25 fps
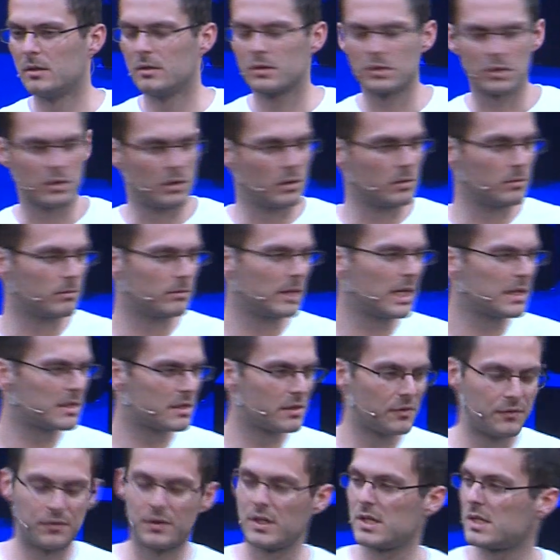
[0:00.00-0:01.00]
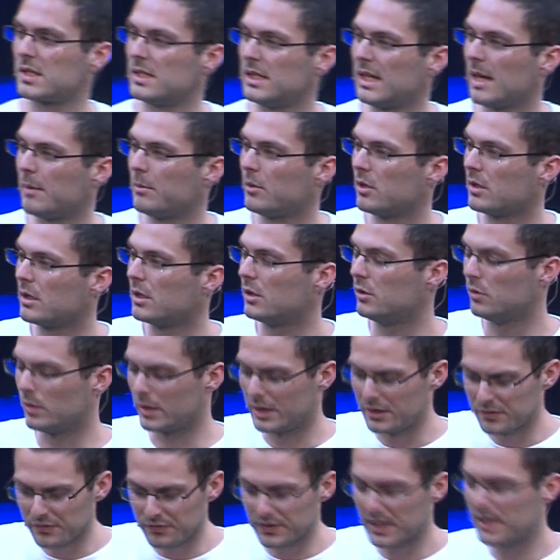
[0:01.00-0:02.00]
So that's the first thing I'm going to do,
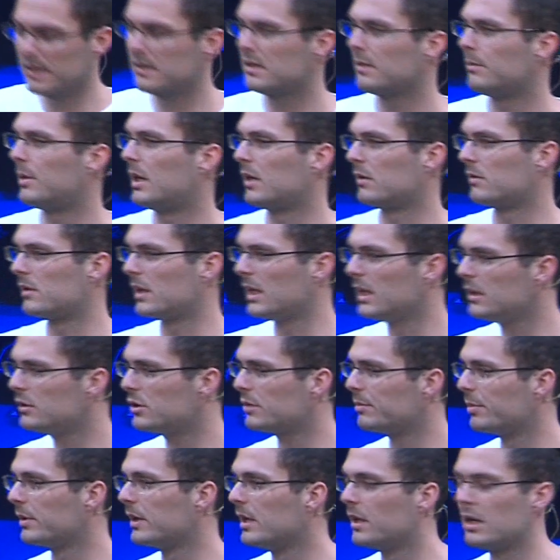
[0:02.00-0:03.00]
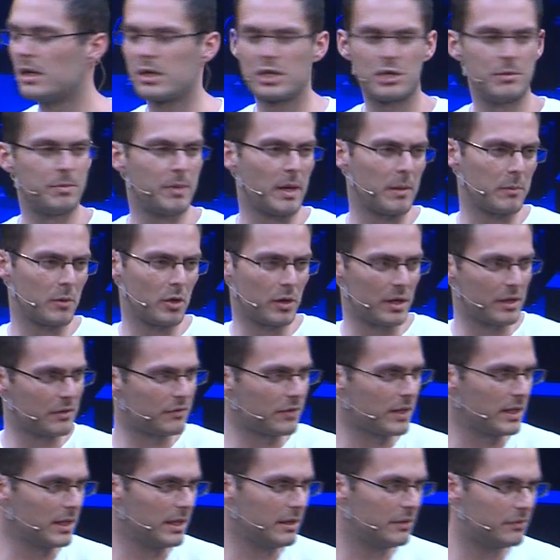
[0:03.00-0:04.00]
an event about entrepreneurship. I'm going to
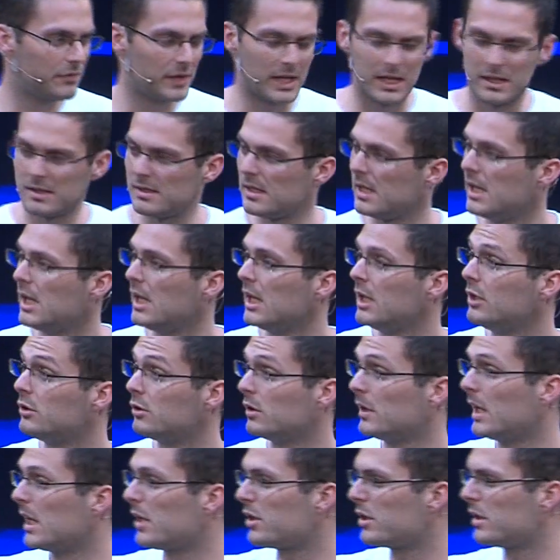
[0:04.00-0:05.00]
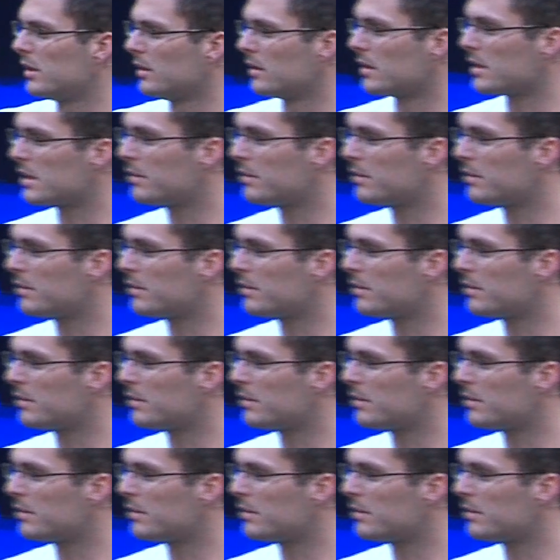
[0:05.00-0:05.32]
invite international